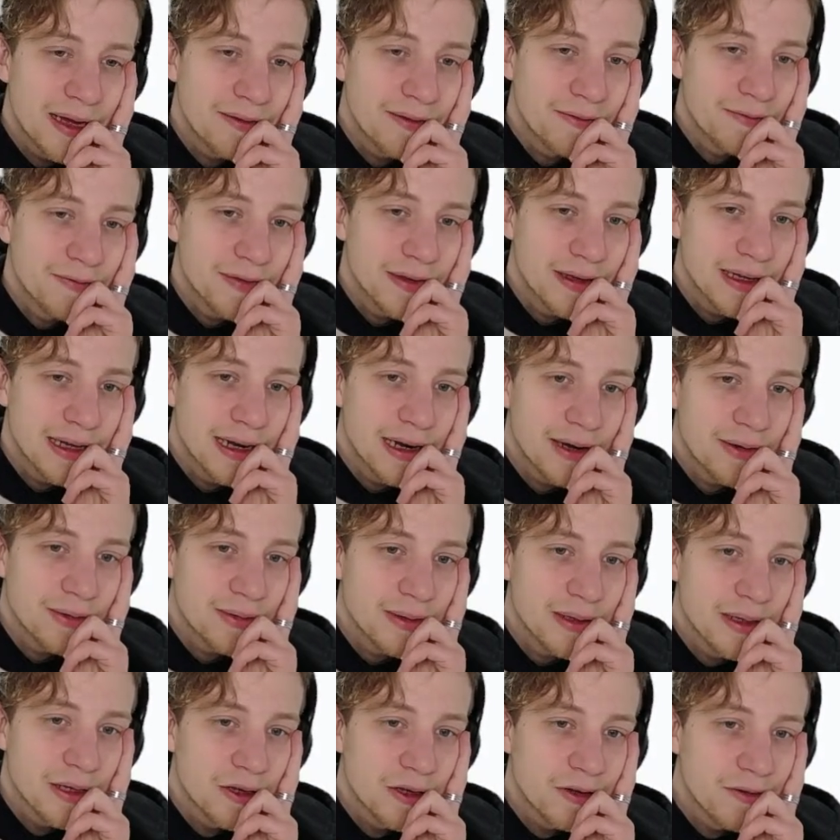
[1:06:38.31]
figure
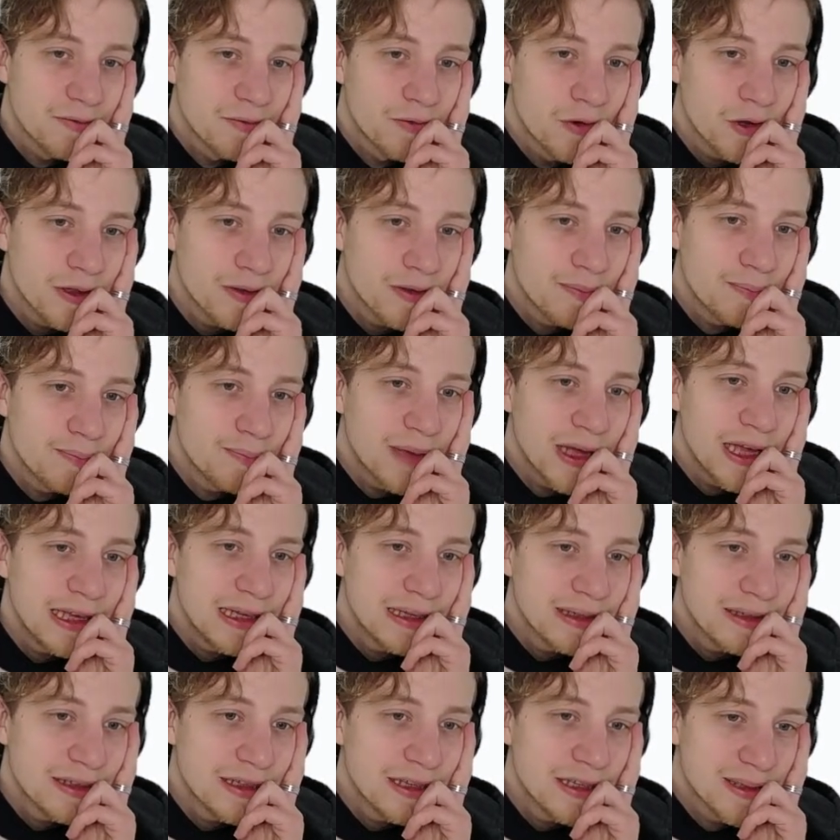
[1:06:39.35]
out what
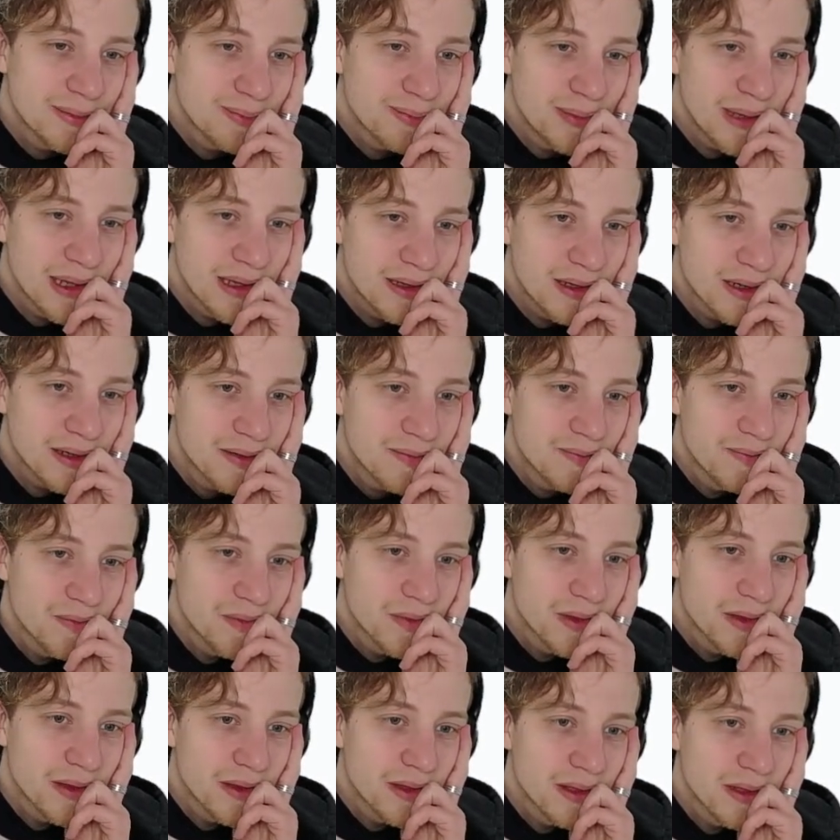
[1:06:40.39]
makes this pillar
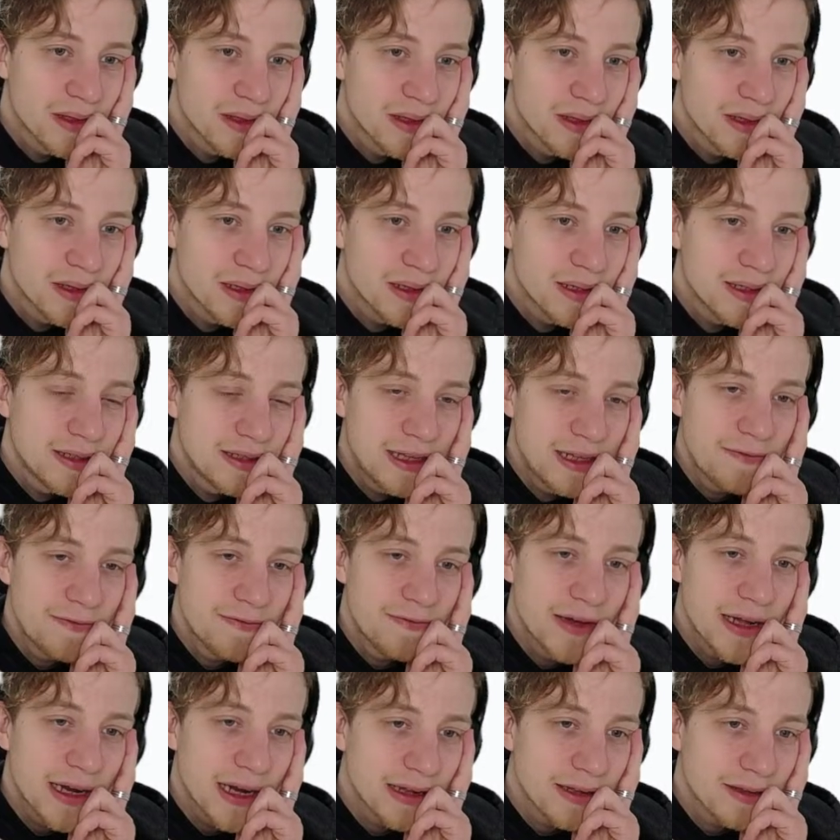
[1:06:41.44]

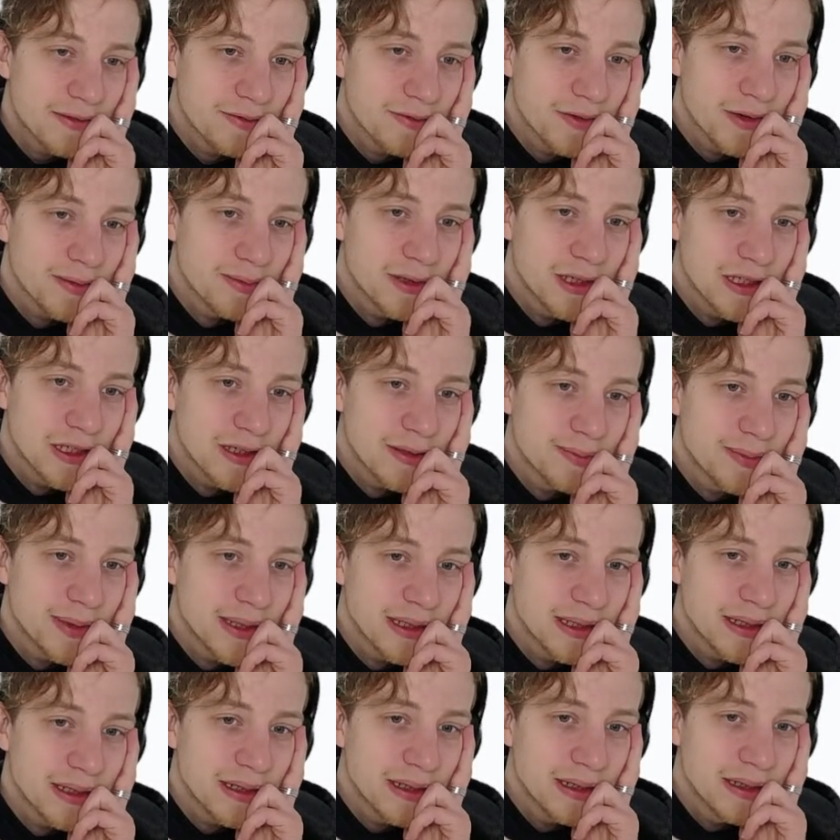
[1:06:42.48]
different from this
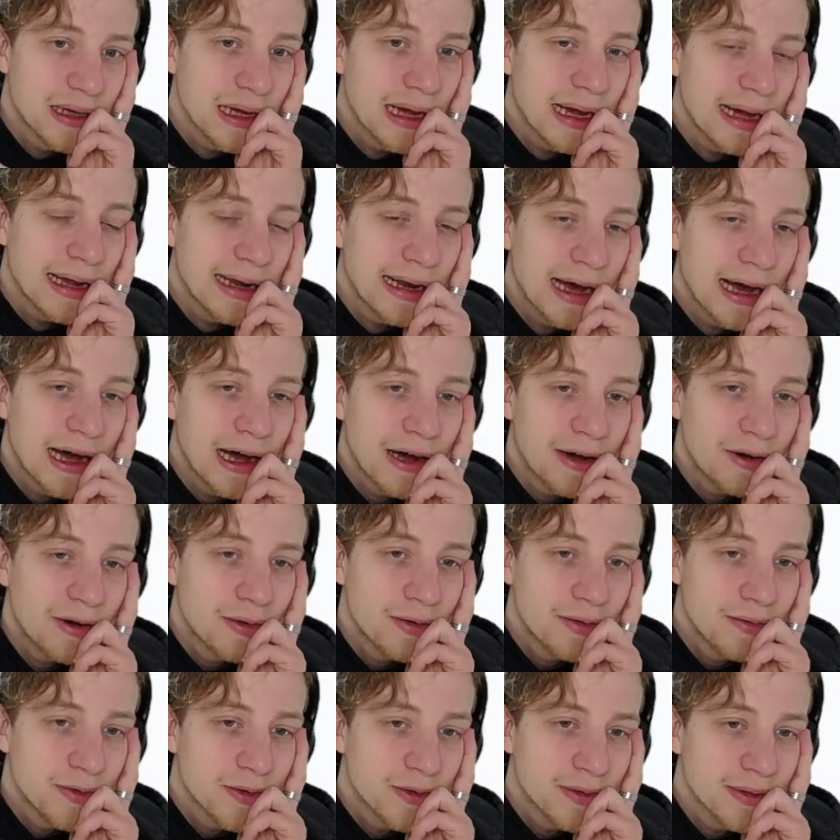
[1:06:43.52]
pillar, and
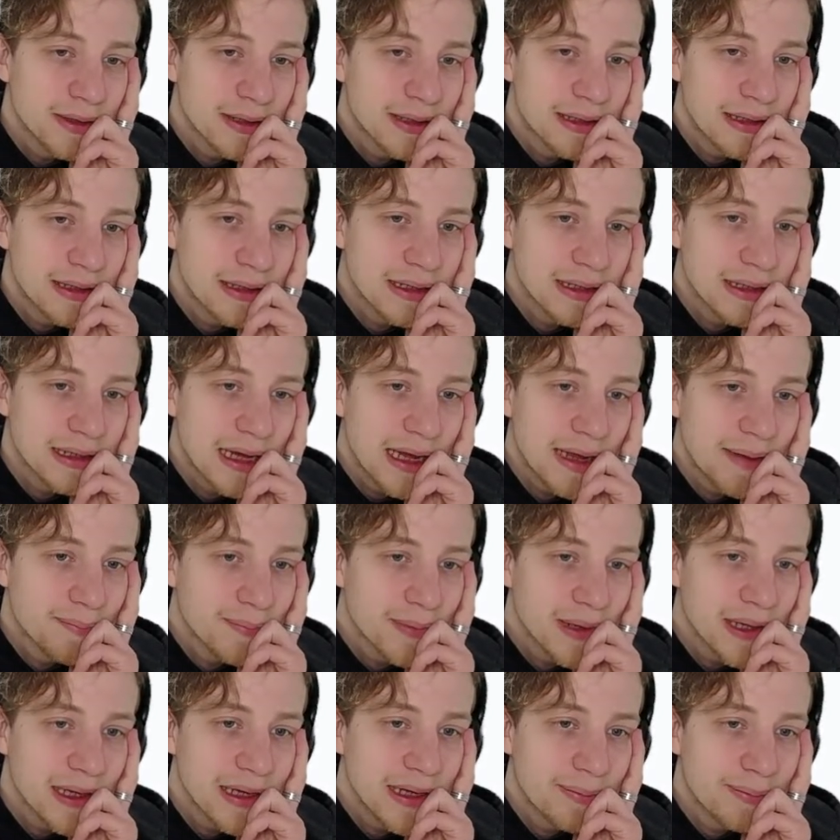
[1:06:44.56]
how would the
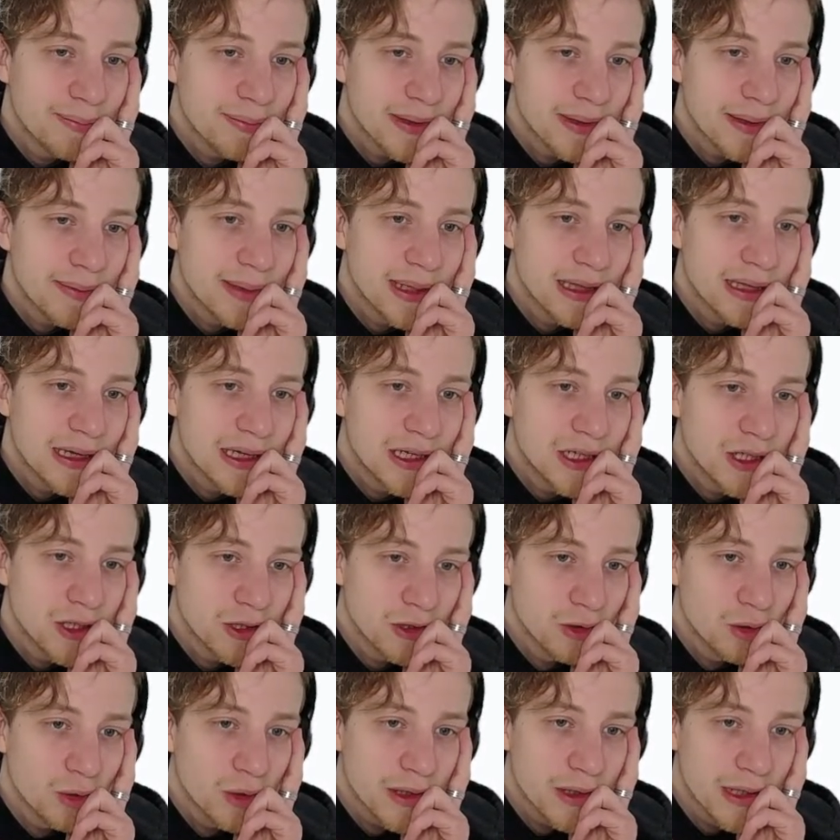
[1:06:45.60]
gameplay
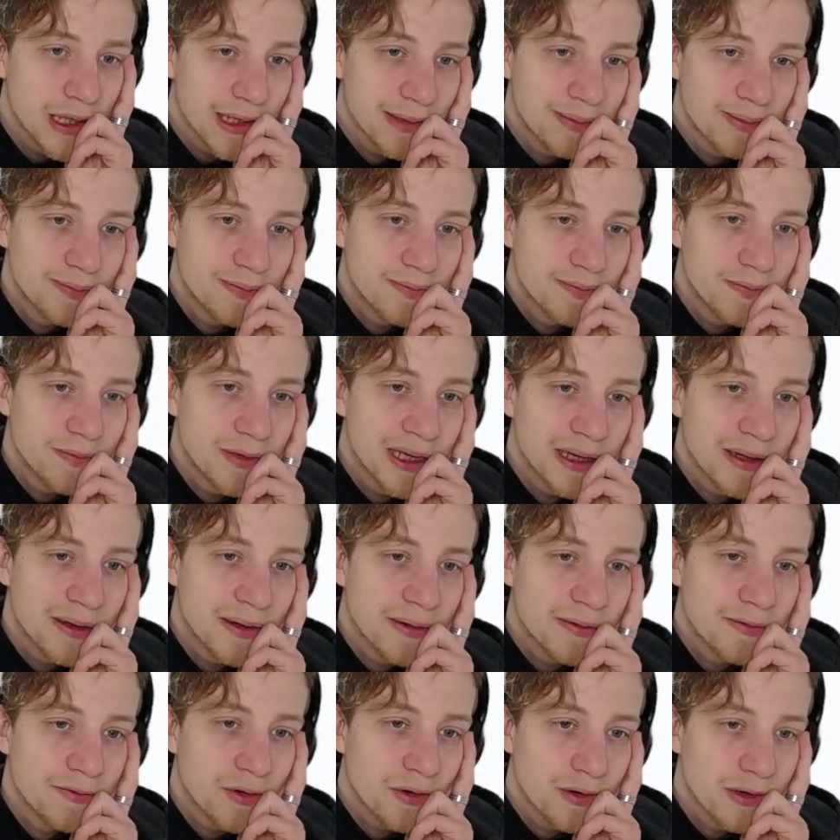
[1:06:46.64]
implementation look like
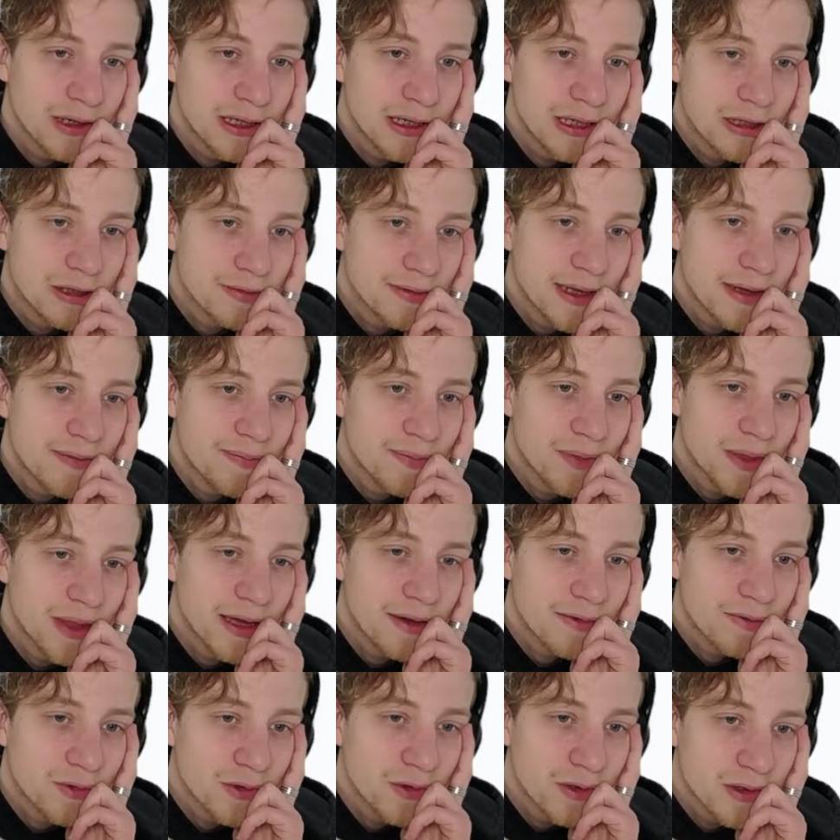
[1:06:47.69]
for this one
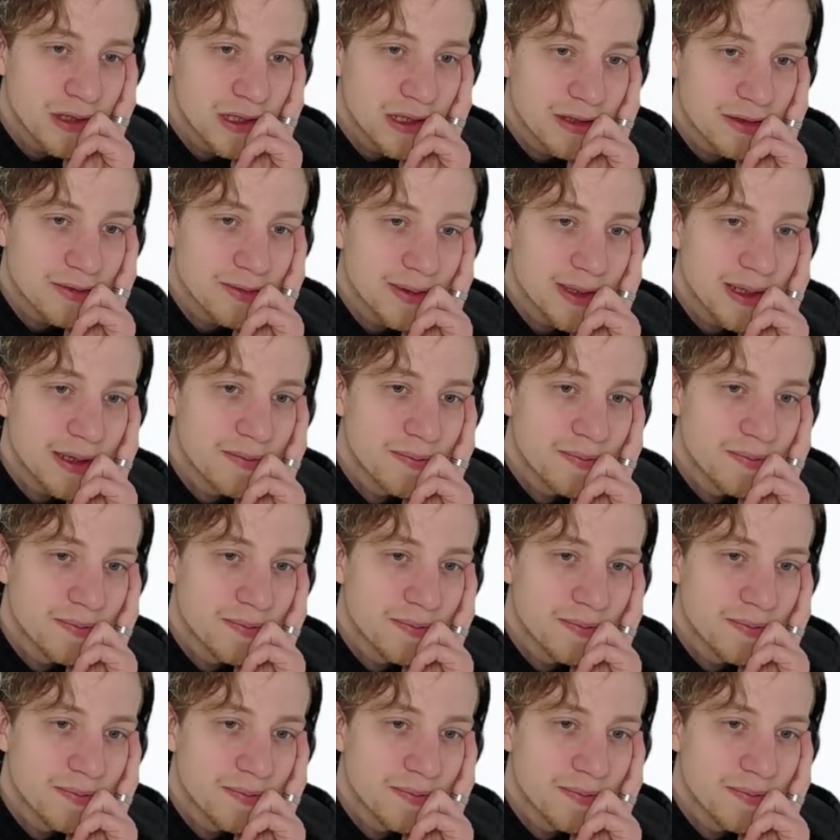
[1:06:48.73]
and for this one.